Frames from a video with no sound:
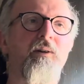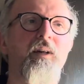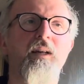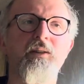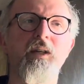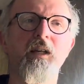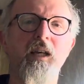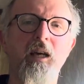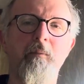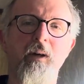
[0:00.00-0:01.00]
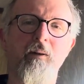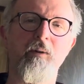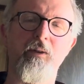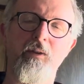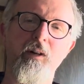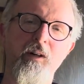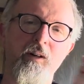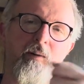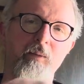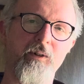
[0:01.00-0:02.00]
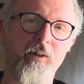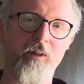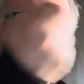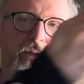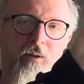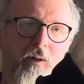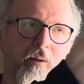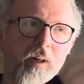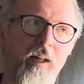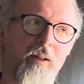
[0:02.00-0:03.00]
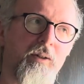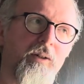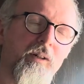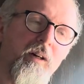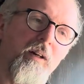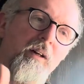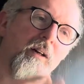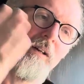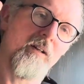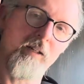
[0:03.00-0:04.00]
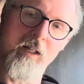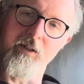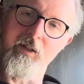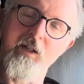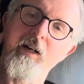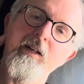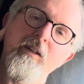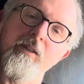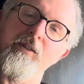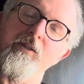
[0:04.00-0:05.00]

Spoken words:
it is in keeping with a more of the short range, like the style is,